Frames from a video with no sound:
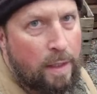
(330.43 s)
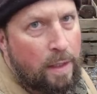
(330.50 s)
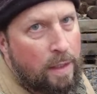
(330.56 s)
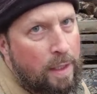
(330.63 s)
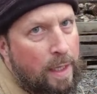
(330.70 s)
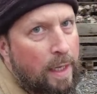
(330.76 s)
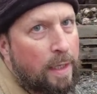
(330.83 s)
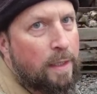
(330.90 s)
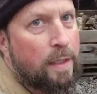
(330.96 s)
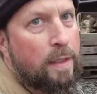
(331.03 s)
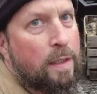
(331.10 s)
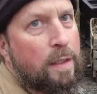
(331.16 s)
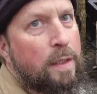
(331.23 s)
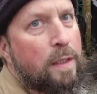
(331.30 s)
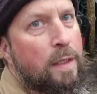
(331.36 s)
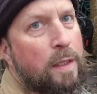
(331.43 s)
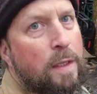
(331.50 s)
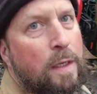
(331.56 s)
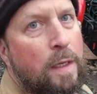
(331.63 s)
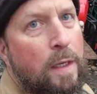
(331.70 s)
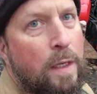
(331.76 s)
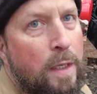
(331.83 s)
Yeah,
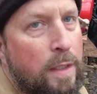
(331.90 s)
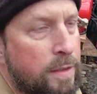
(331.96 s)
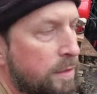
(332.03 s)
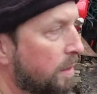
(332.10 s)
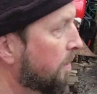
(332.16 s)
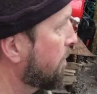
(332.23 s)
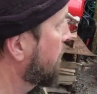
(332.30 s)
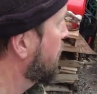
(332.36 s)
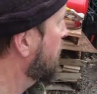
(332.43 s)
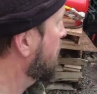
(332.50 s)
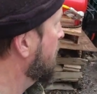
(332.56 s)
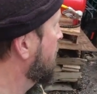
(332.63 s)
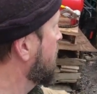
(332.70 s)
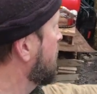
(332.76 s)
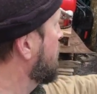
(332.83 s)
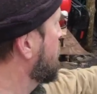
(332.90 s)
so I got